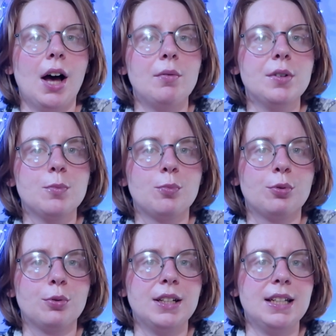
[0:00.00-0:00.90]
I was
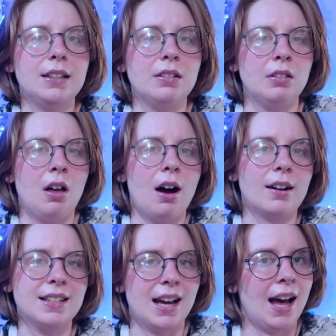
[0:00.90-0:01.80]
pretty
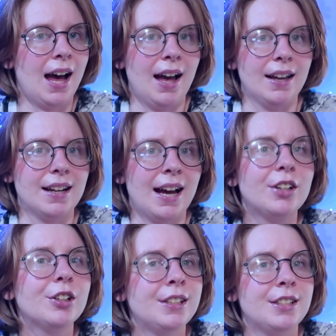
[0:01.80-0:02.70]
locked at I
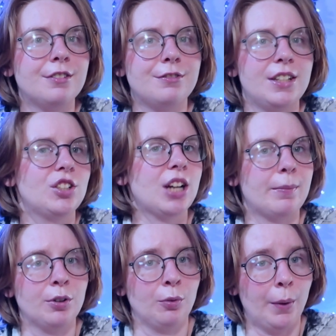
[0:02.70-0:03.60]
couldn't defeat
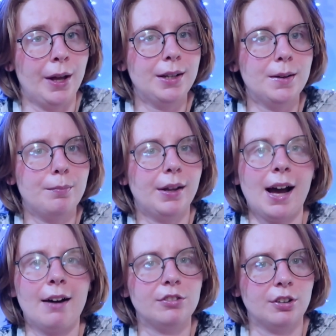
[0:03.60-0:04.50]
chapter 1, but
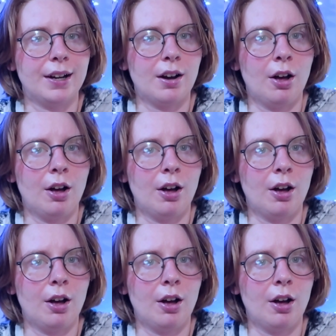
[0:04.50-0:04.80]
after I got